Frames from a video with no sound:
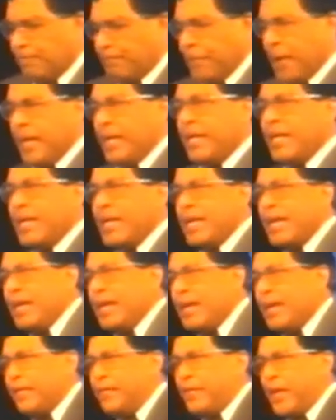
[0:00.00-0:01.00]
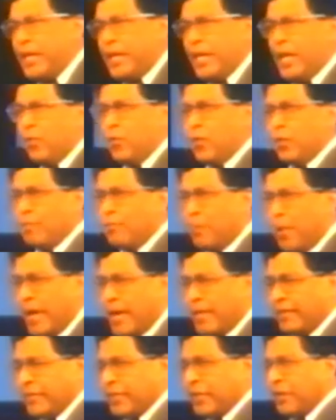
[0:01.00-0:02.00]
paddy in, and then he would
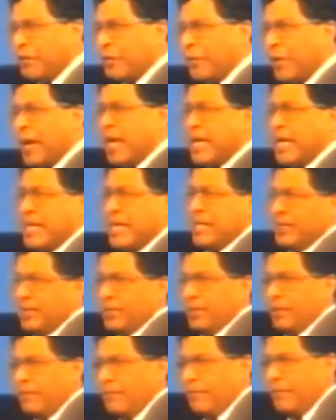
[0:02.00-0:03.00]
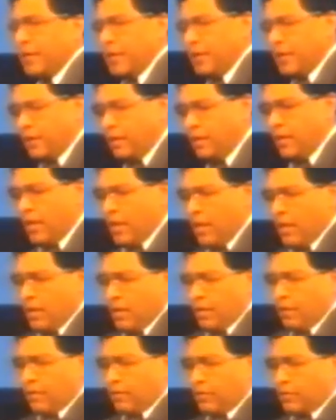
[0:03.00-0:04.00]
break the grain so
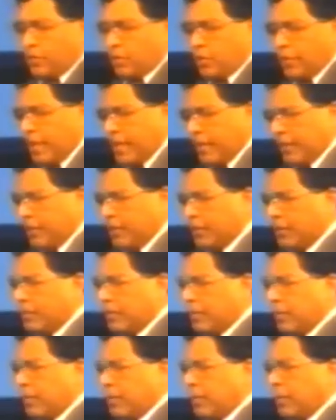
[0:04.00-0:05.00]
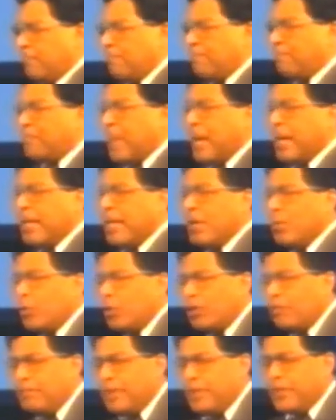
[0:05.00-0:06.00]
that the paddy
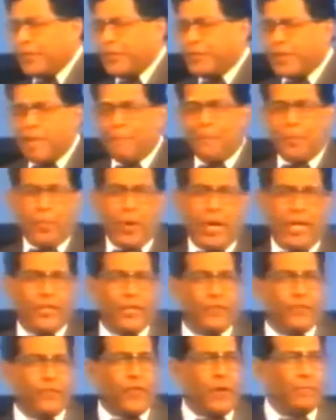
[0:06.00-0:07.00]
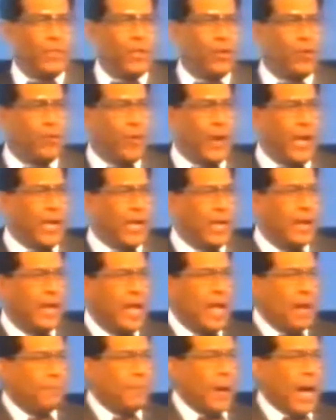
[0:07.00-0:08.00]
would be separated from the grain.
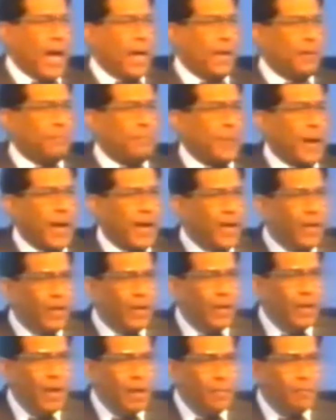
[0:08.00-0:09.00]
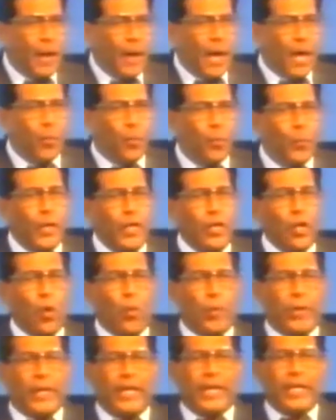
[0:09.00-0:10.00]
By
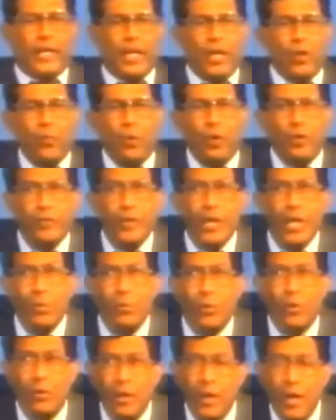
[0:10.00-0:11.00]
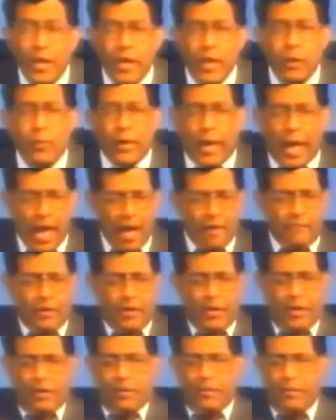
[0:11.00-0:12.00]
winnowing it, he will have a
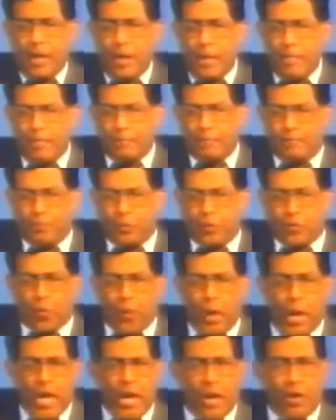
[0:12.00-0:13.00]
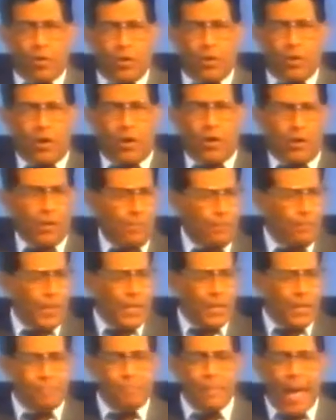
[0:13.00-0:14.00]
little tray or a
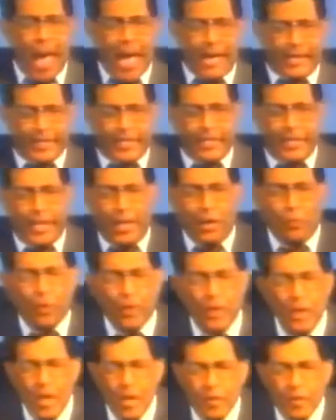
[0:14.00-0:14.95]
big mat, and he would